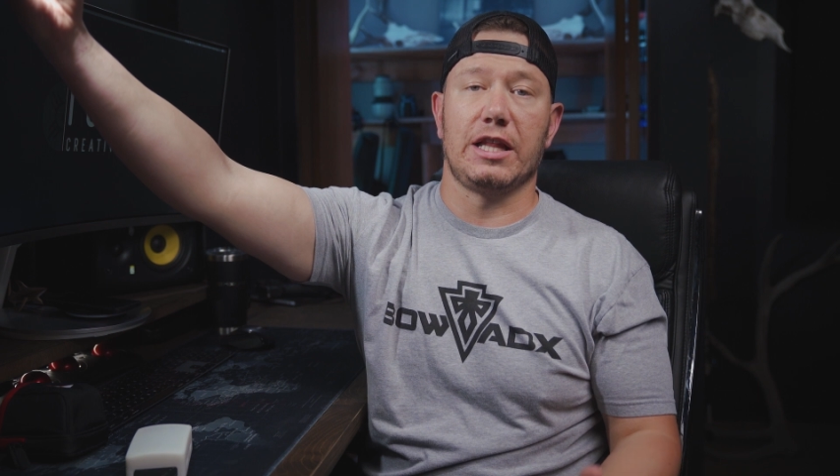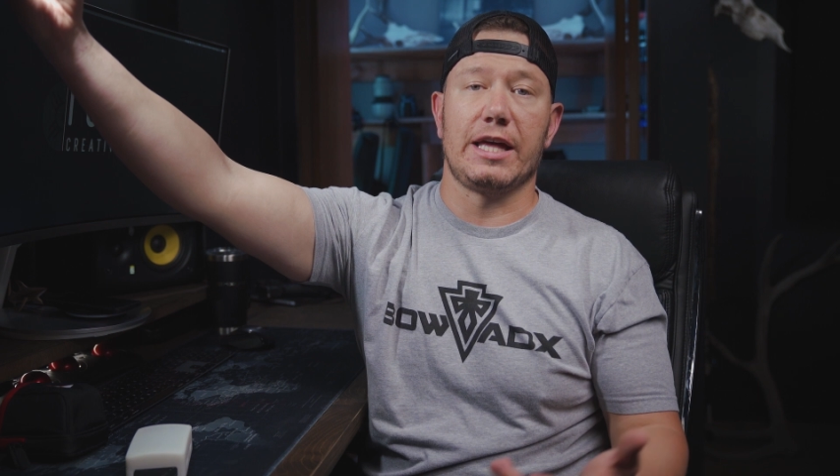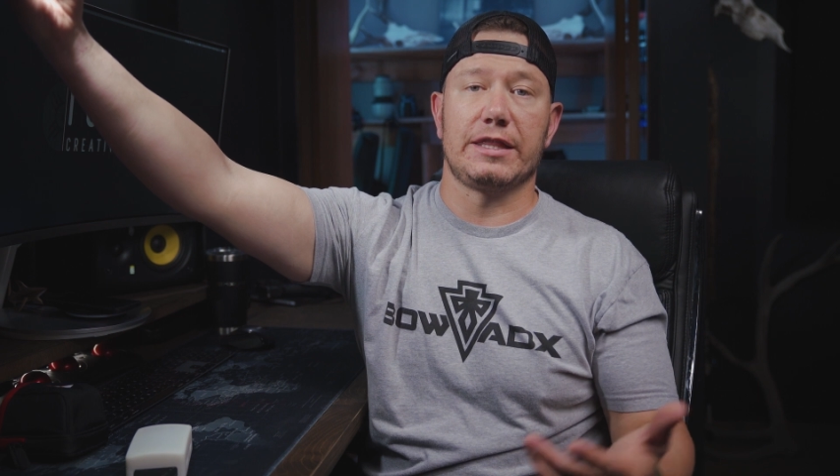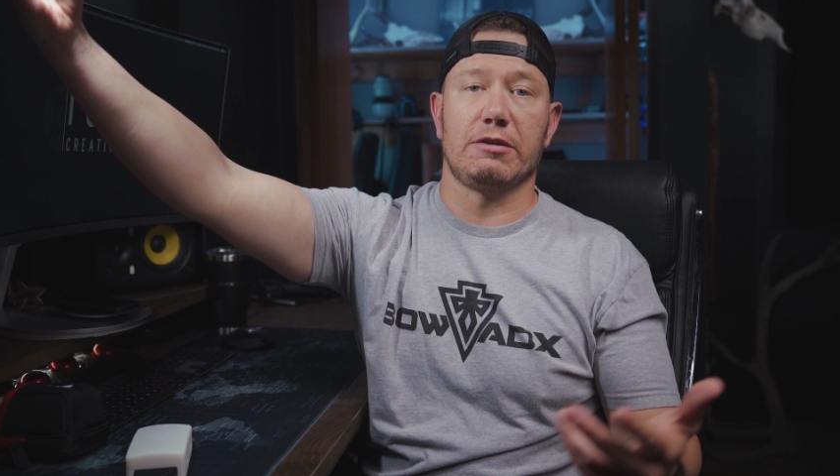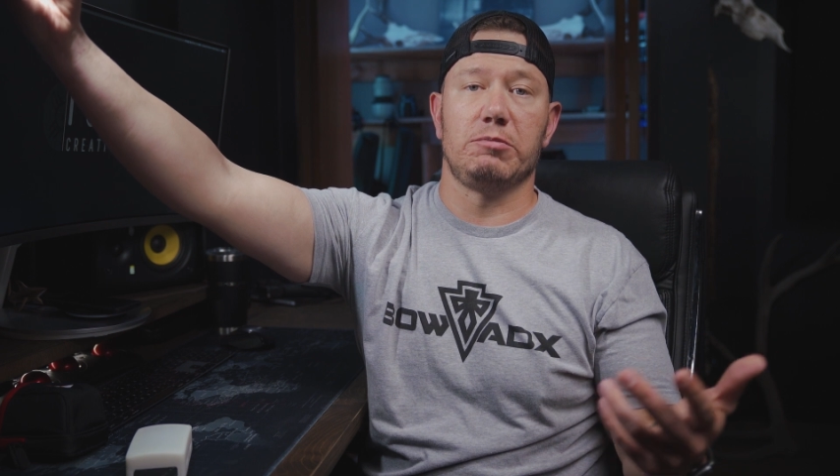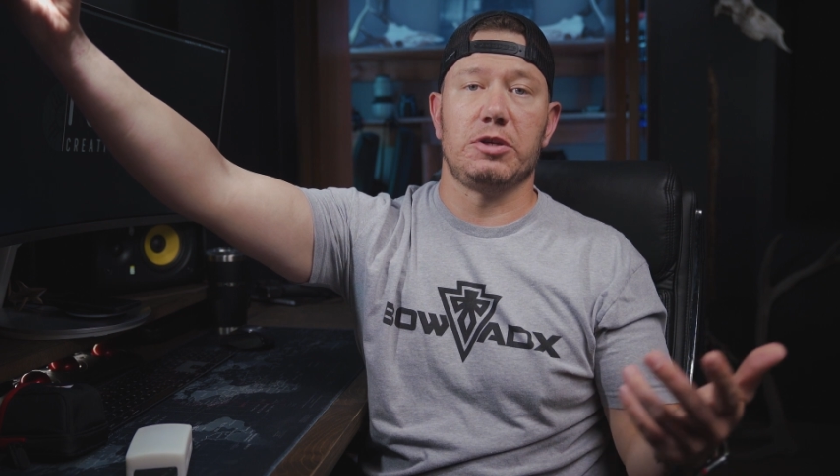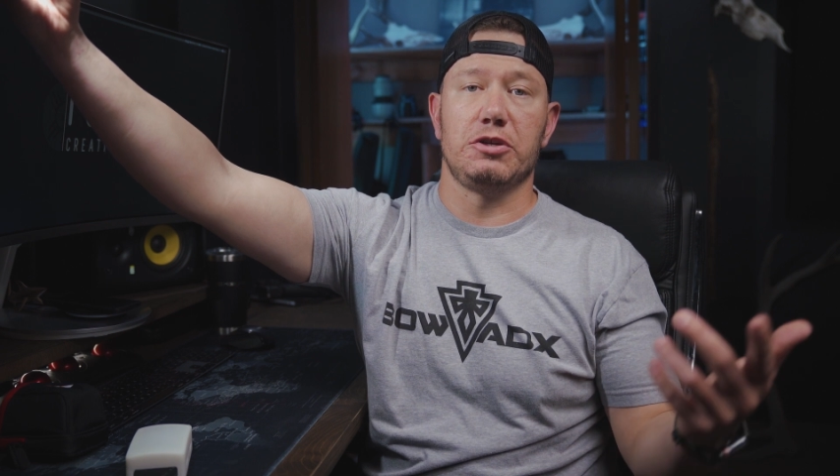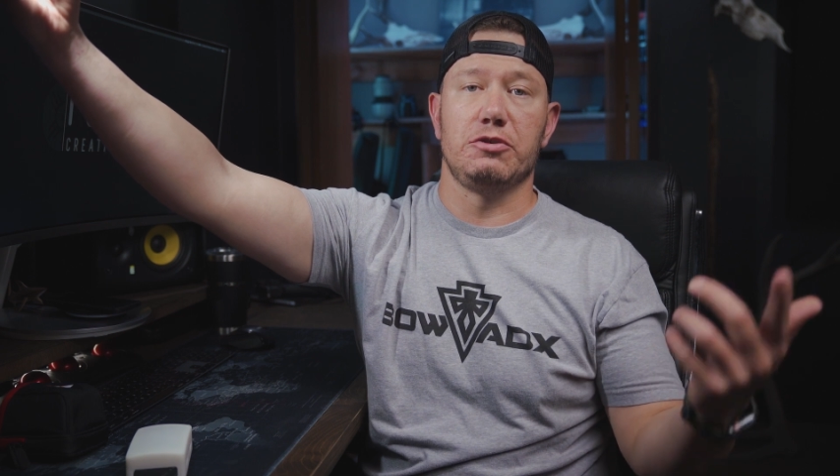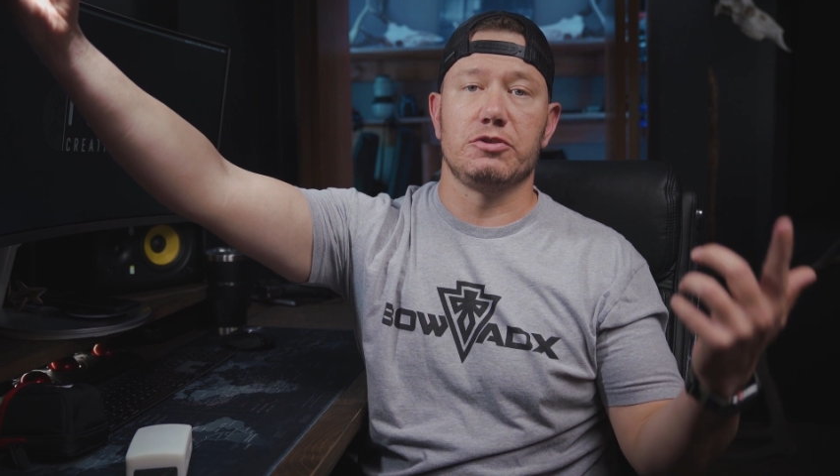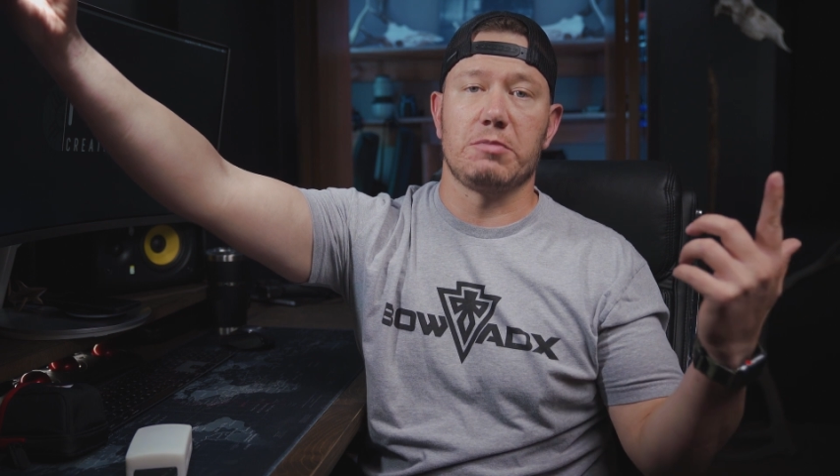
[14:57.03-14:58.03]
light that would be
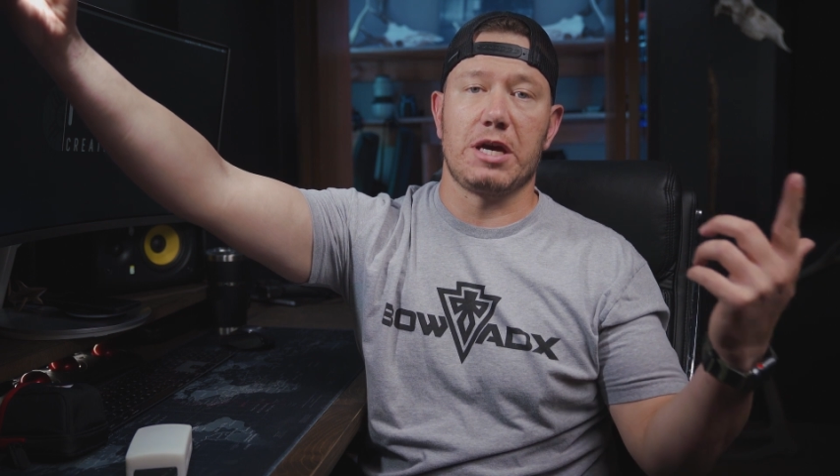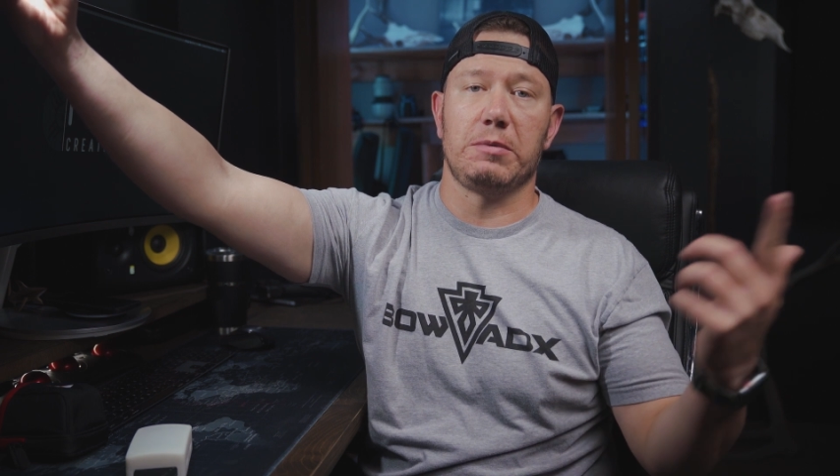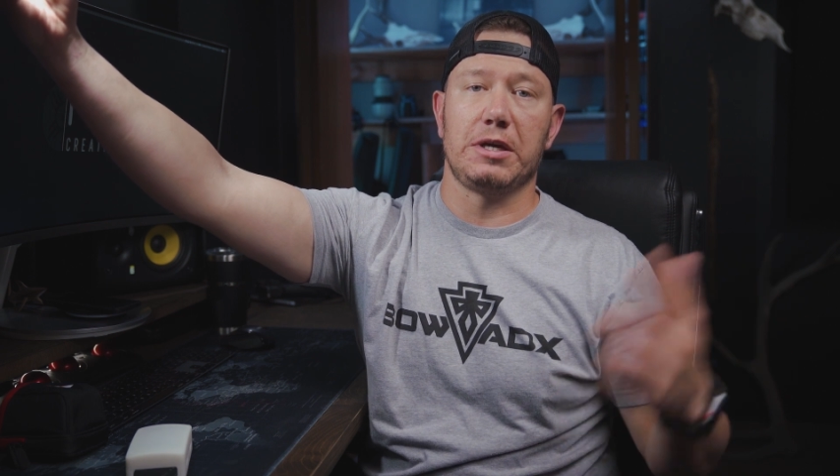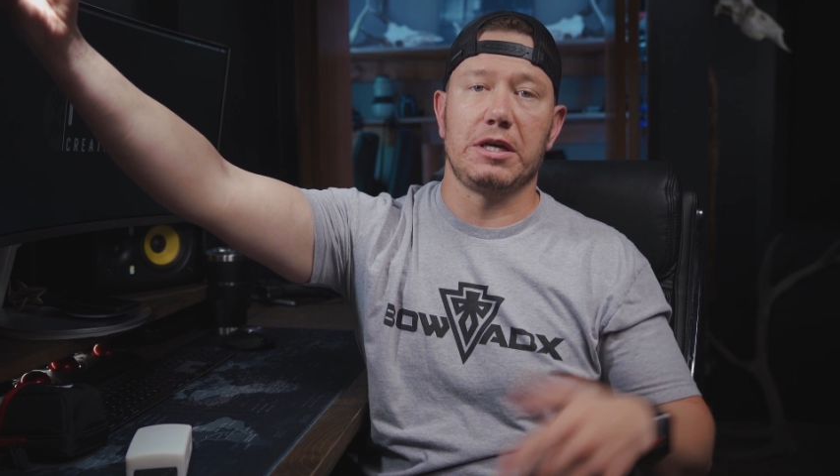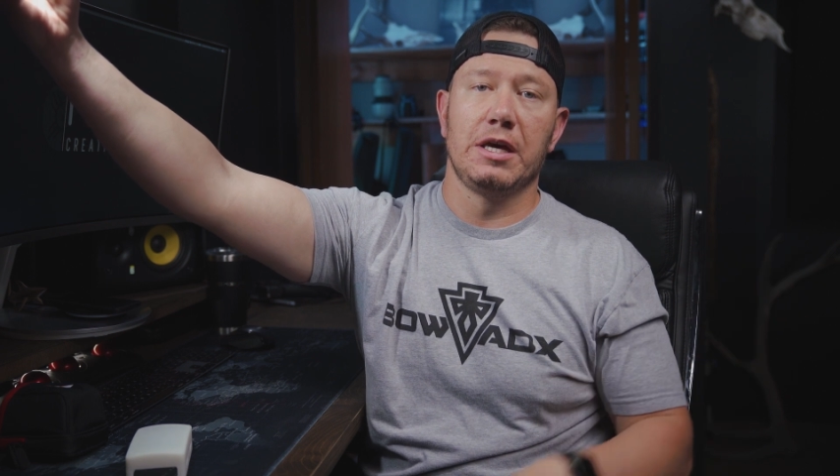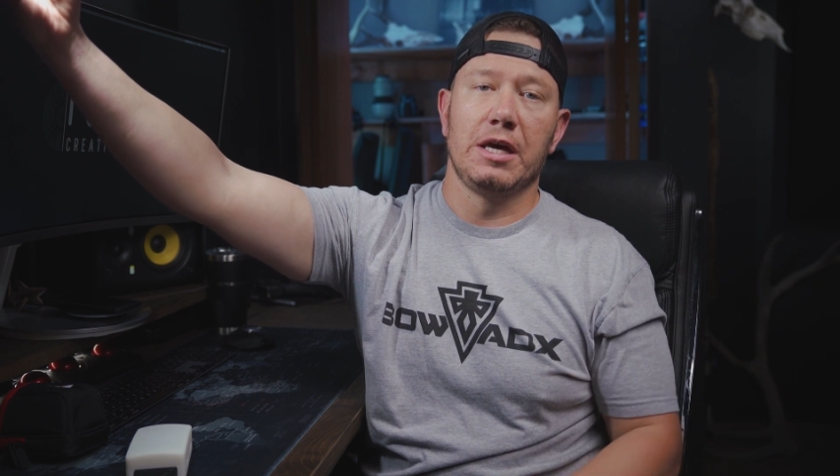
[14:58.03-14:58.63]
used maybe